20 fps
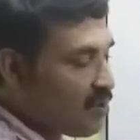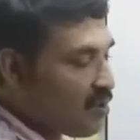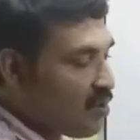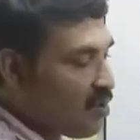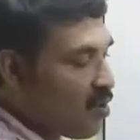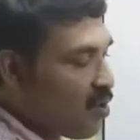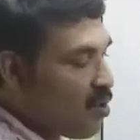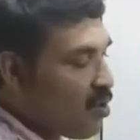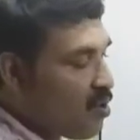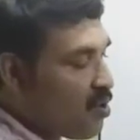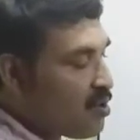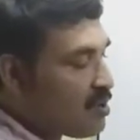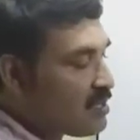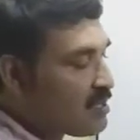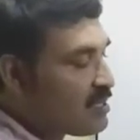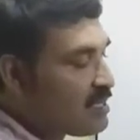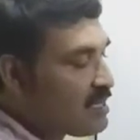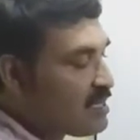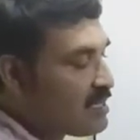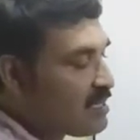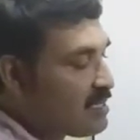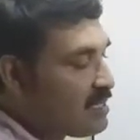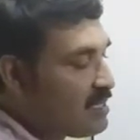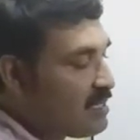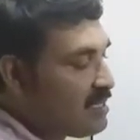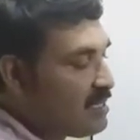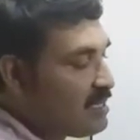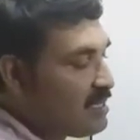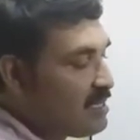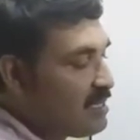cos
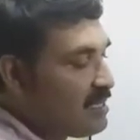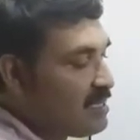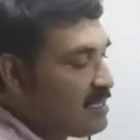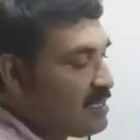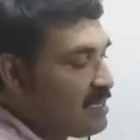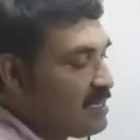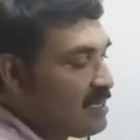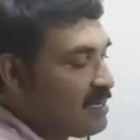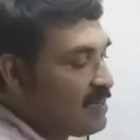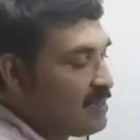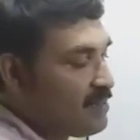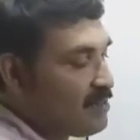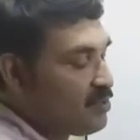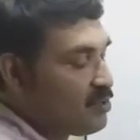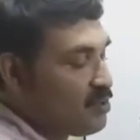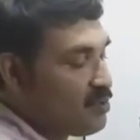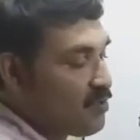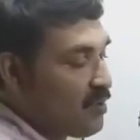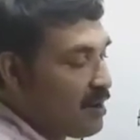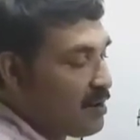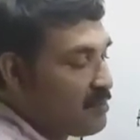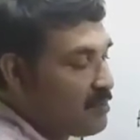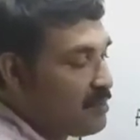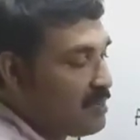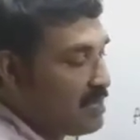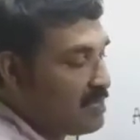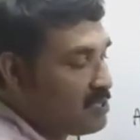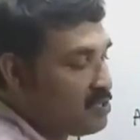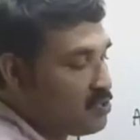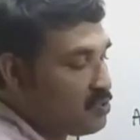60 is equal to 1
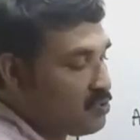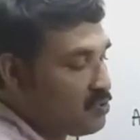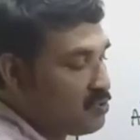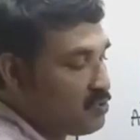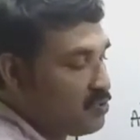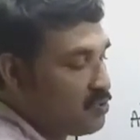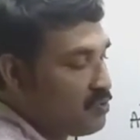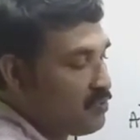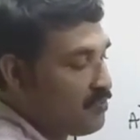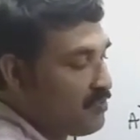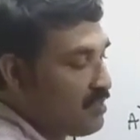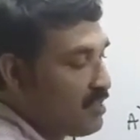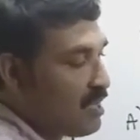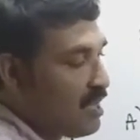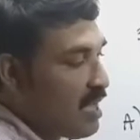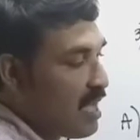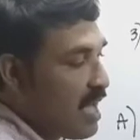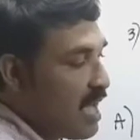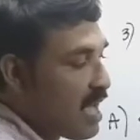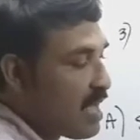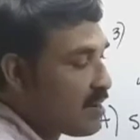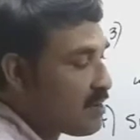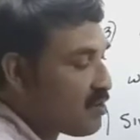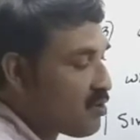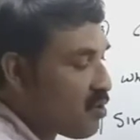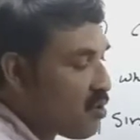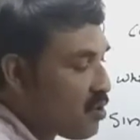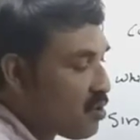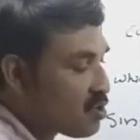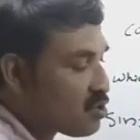by 2
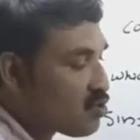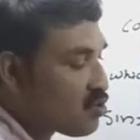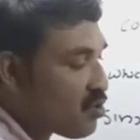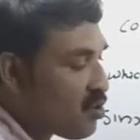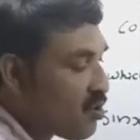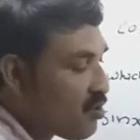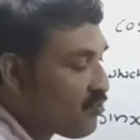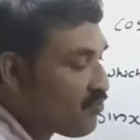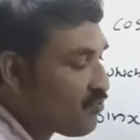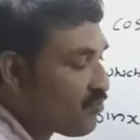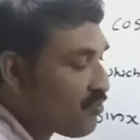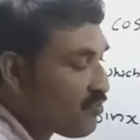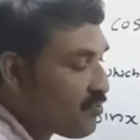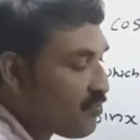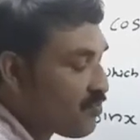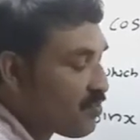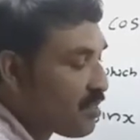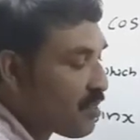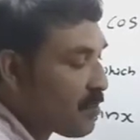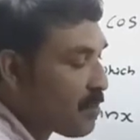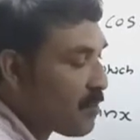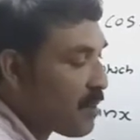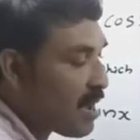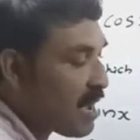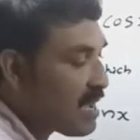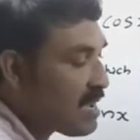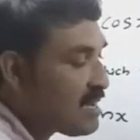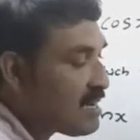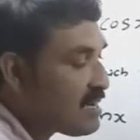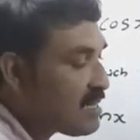and cos of
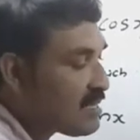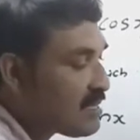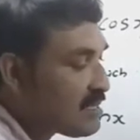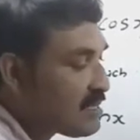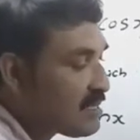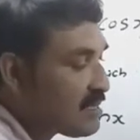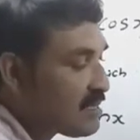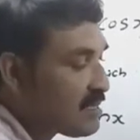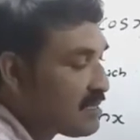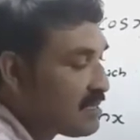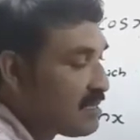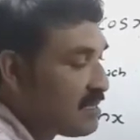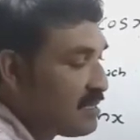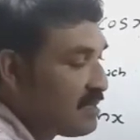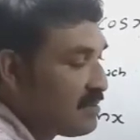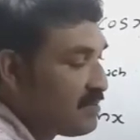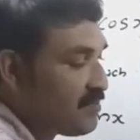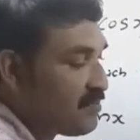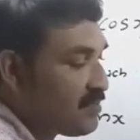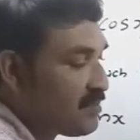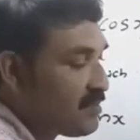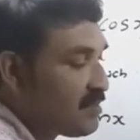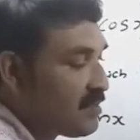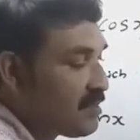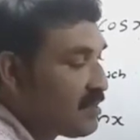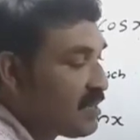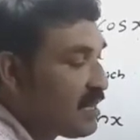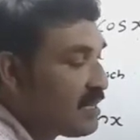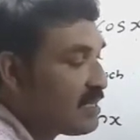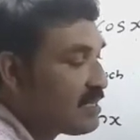minus 60,
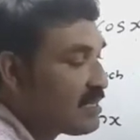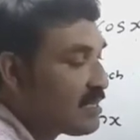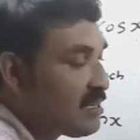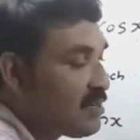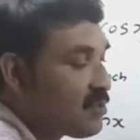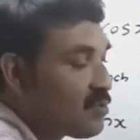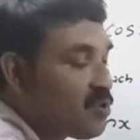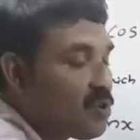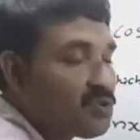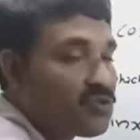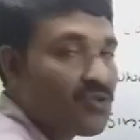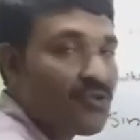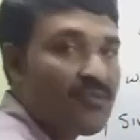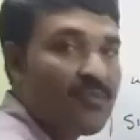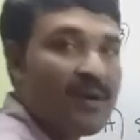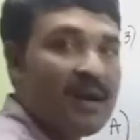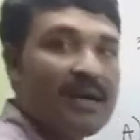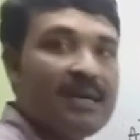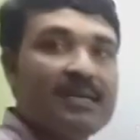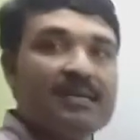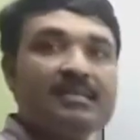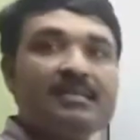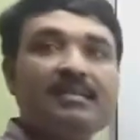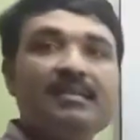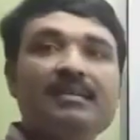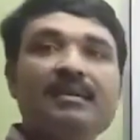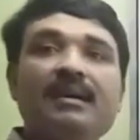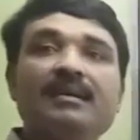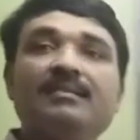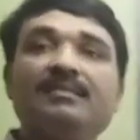that is equal to cos of minus
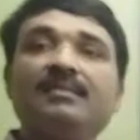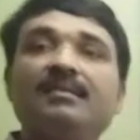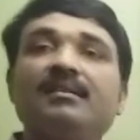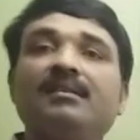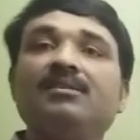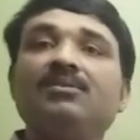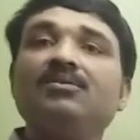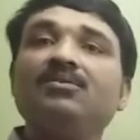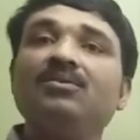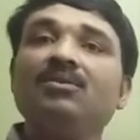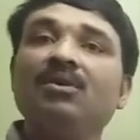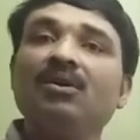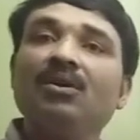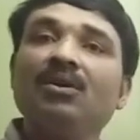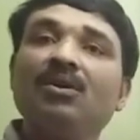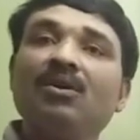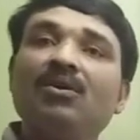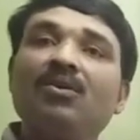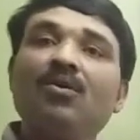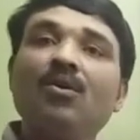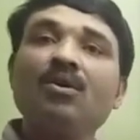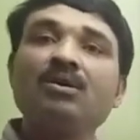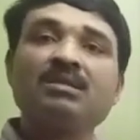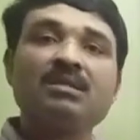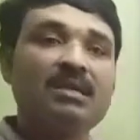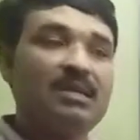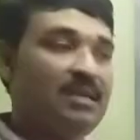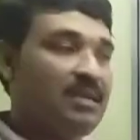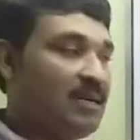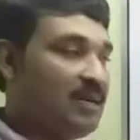theta is equal to
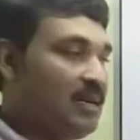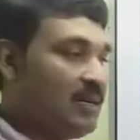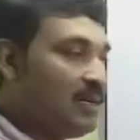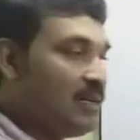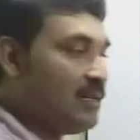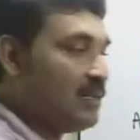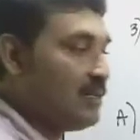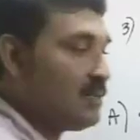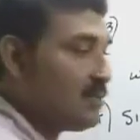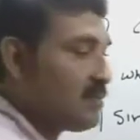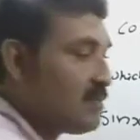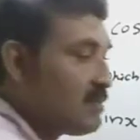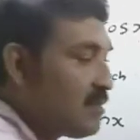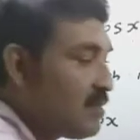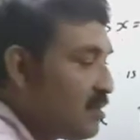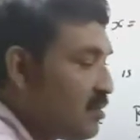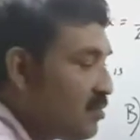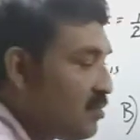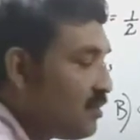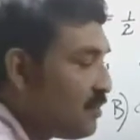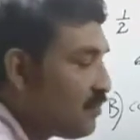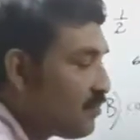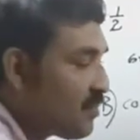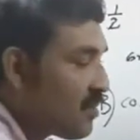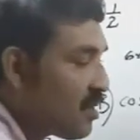cos theta. This is equal to